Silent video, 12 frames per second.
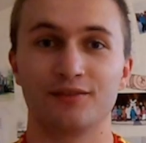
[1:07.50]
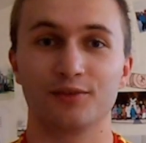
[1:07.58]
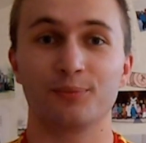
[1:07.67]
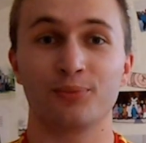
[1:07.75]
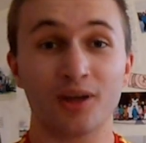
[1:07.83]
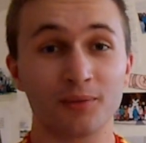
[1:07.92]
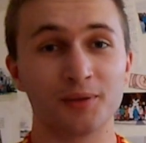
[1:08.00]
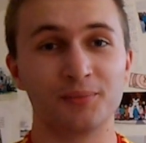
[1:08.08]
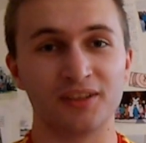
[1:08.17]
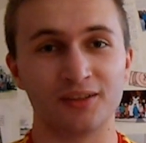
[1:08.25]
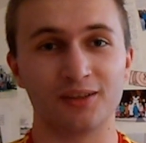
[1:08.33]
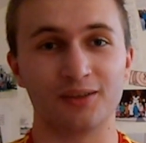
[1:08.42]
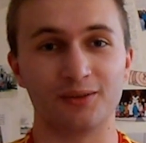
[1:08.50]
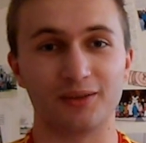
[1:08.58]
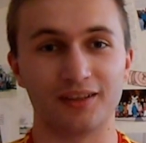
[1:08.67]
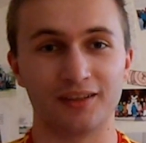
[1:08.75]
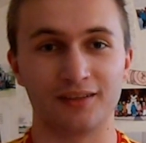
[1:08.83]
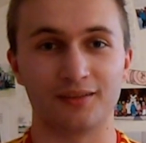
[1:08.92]
As you probably know
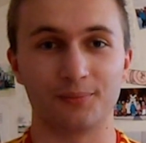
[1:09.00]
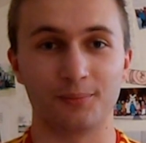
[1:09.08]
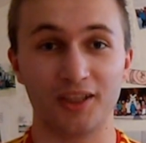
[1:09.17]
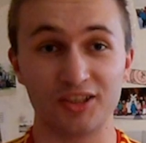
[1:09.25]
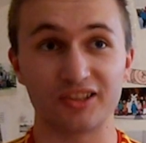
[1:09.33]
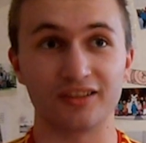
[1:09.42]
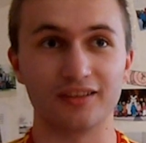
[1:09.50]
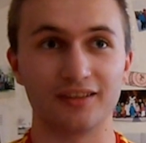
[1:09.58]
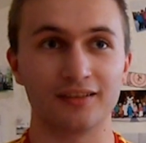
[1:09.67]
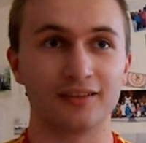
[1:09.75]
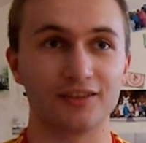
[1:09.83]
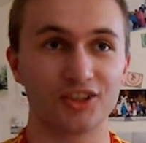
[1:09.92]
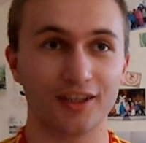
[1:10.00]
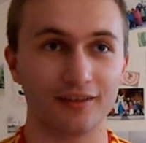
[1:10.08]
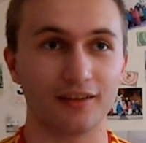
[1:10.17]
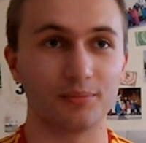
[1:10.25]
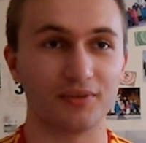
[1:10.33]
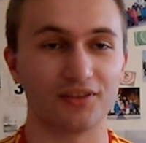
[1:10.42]
and mentioned in the
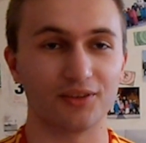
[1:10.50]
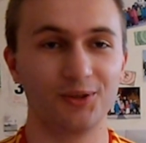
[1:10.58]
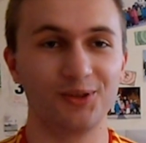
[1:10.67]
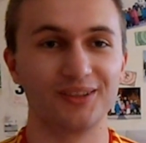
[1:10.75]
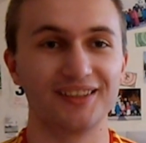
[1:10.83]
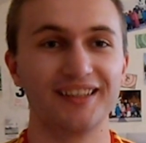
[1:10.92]
chat episode,